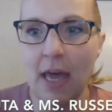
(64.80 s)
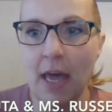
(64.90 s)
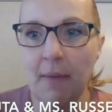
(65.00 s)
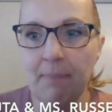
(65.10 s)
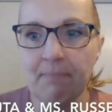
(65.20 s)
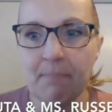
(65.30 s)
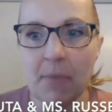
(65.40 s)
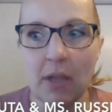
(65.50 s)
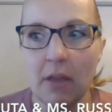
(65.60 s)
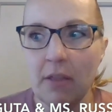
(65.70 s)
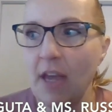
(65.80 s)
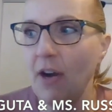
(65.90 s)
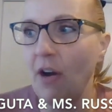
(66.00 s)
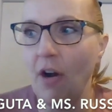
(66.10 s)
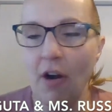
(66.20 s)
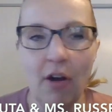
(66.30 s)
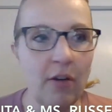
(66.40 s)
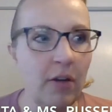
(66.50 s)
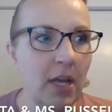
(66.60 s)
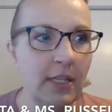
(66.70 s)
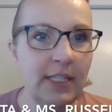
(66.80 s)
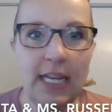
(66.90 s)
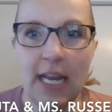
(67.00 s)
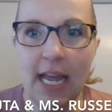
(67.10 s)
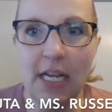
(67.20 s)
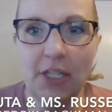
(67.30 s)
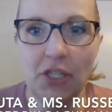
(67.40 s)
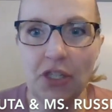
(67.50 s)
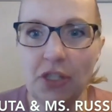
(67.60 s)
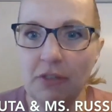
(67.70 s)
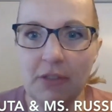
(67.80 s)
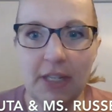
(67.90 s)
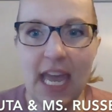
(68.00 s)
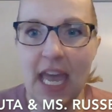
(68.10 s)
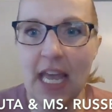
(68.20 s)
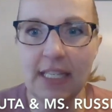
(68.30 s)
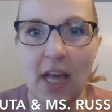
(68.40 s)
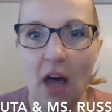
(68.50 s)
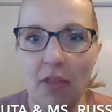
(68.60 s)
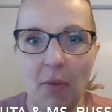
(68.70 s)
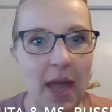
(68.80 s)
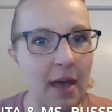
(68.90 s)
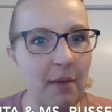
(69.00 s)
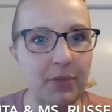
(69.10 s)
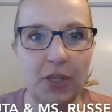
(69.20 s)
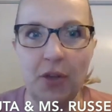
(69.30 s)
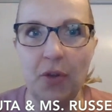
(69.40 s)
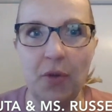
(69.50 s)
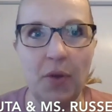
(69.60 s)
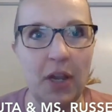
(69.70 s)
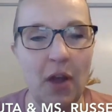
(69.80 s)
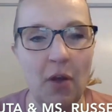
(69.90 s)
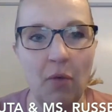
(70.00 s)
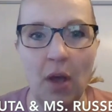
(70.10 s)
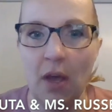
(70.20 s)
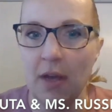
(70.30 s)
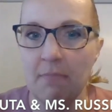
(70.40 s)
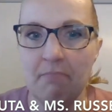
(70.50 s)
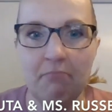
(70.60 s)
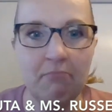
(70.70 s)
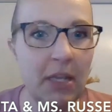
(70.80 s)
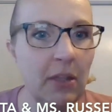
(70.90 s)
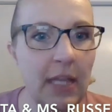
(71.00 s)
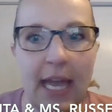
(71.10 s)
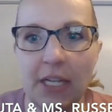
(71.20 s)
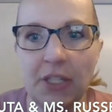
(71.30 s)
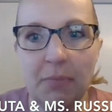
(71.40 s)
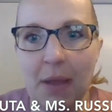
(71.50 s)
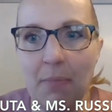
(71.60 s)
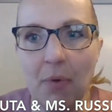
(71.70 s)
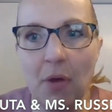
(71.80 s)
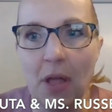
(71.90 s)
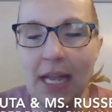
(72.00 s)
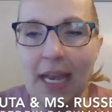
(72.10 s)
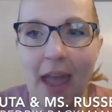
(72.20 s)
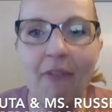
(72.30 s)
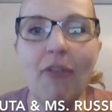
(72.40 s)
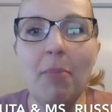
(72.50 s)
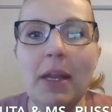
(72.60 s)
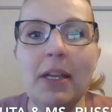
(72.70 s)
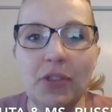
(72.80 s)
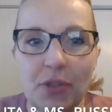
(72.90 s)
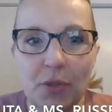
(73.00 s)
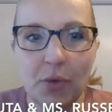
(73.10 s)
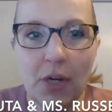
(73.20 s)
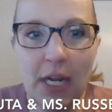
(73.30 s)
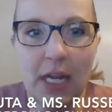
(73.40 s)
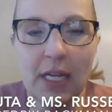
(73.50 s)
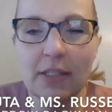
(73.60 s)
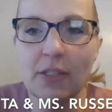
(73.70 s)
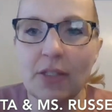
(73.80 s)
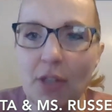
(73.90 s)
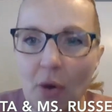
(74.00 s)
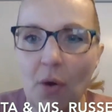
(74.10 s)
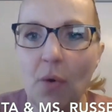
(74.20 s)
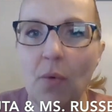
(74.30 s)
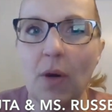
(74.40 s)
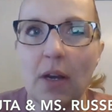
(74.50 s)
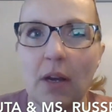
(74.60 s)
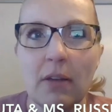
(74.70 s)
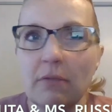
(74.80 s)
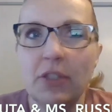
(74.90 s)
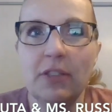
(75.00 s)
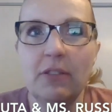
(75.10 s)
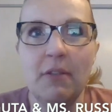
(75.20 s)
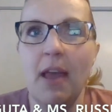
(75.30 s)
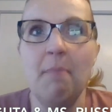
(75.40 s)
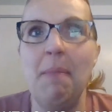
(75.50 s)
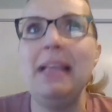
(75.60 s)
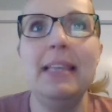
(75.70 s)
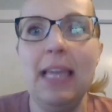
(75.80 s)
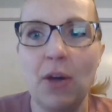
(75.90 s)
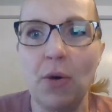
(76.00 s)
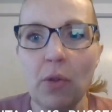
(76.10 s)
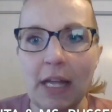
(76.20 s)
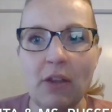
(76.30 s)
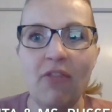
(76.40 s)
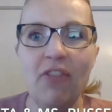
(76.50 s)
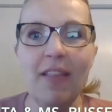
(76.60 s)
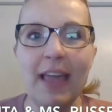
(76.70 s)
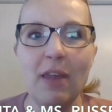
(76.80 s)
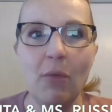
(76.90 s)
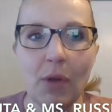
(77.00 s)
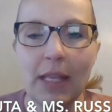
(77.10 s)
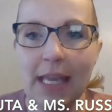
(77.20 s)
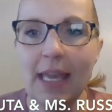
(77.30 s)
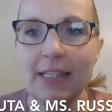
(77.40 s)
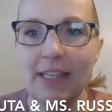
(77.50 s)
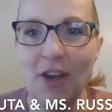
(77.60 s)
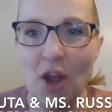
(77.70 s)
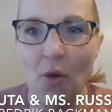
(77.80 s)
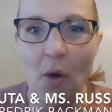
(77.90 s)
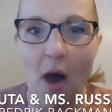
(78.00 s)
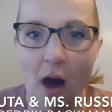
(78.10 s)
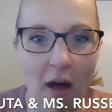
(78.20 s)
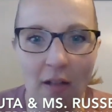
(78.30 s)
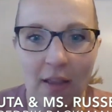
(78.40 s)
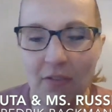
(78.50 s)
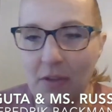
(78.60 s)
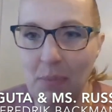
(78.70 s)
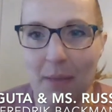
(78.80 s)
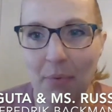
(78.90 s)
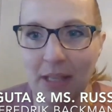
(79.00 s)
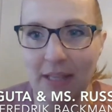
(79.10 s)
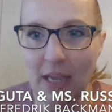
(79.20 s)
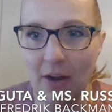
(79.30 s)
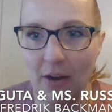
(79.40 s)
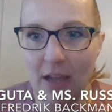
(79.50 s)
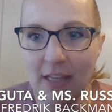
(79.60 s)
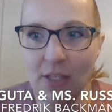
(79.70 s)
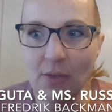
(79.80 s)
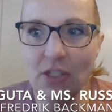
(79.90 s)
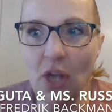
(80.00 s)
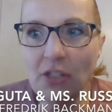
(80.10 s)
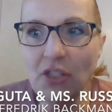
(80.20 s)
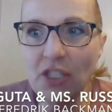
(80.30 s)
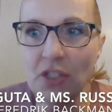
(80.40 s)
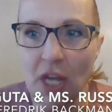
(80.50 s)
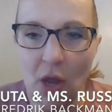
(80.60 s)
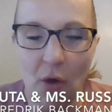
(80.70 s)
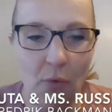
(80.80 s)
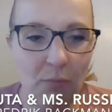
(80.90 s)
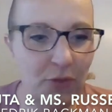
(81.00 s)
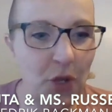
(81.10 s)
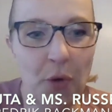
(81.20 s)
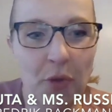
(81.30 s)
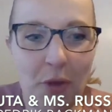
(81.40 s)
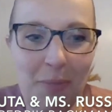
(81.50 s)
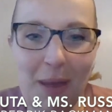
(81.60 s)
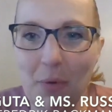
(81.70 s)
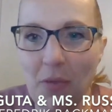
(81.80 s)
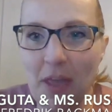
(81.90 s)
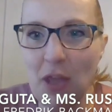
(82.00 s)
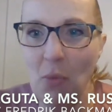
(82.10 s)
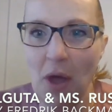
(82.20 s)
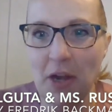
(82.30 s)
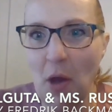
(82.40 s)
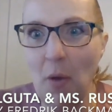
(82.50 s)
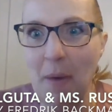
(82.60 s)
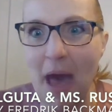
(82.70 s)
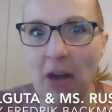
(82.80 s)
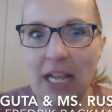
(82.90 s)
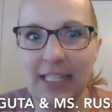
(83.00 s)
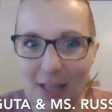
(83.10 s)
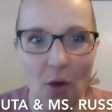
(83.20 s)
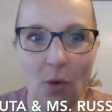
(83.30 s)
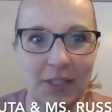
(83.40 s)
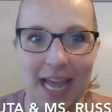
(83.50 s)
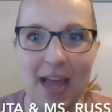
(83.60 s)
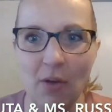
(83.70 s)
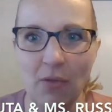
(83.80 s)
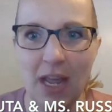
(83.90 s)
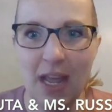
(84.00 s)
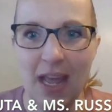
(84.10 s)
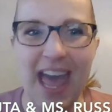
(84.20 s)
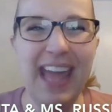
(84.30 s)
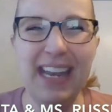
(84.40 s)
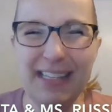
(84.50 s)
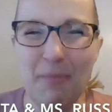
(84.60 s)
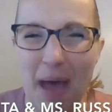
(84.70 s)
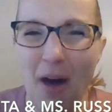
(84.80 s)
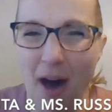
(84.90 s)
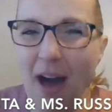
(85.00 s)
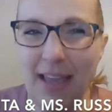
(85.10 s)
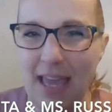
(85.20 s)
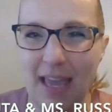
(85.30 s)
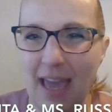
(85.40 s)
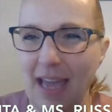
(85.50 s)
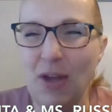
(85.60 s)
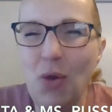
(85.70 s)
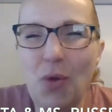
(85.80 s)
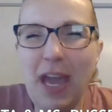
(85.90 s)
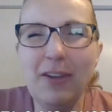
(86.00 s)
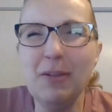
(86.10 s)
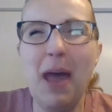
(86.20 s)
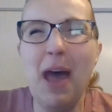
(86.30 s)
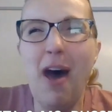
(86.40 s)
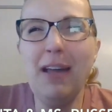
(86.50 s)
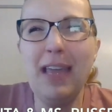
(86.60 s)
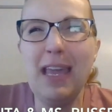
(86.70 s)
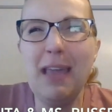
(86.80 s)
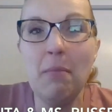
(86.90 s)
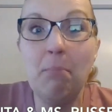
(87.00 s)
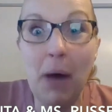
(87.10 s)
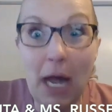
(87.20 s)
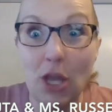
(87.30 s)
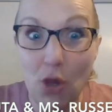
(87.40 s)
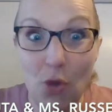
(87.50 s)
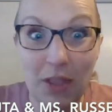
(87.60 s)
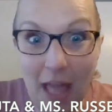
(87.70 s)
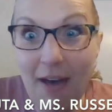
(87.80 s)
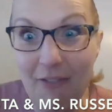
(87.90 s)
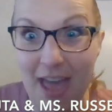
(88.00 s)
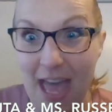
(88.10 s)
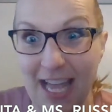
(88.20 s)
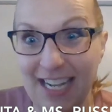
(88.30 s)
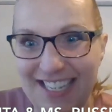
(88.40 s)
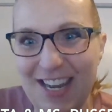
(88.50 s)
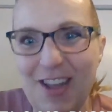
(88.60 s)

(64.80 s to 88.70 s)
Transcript: Um, there are teenage kids all the way up to you know middle-aged people, and everybody's story is so just amazing and cool. And you feel like you really get to know all of the people in there. So it's not just two or three people that you want to know about. It's the whole town. And it's about hockey. And who cares about hockey? But you love it.